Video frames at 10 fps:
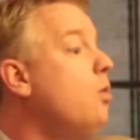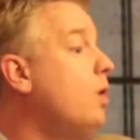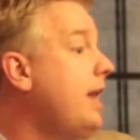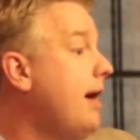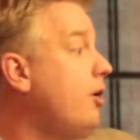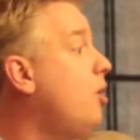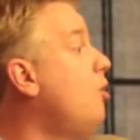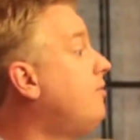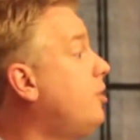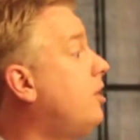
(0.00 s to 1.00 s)
what our
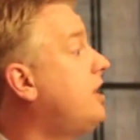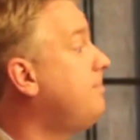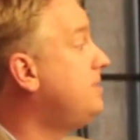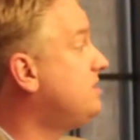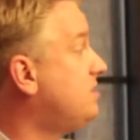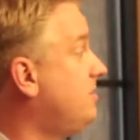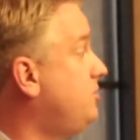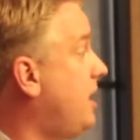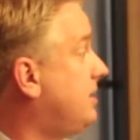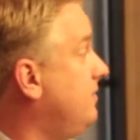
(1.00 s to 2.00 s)
overarching business
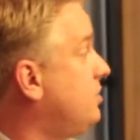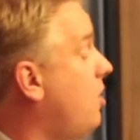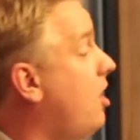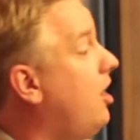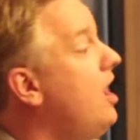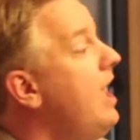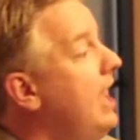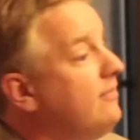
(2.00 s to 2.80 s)
objectives are